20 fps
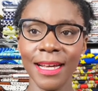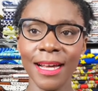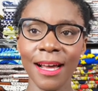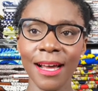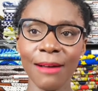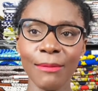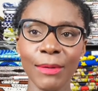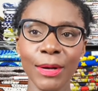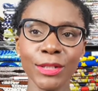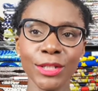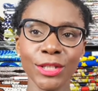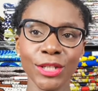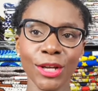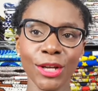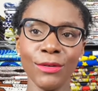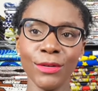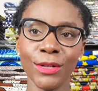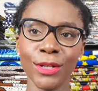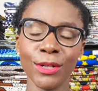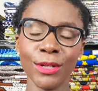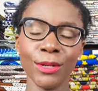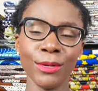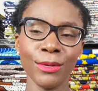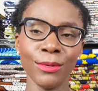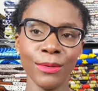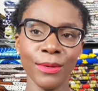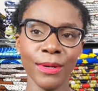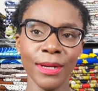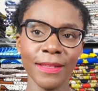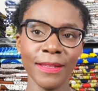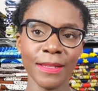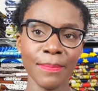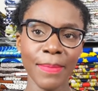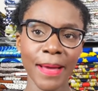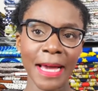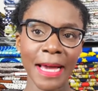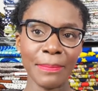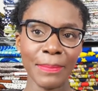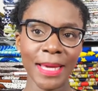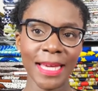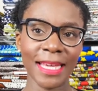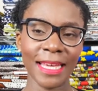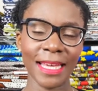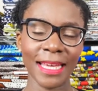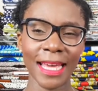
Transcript: I won't show you the bag making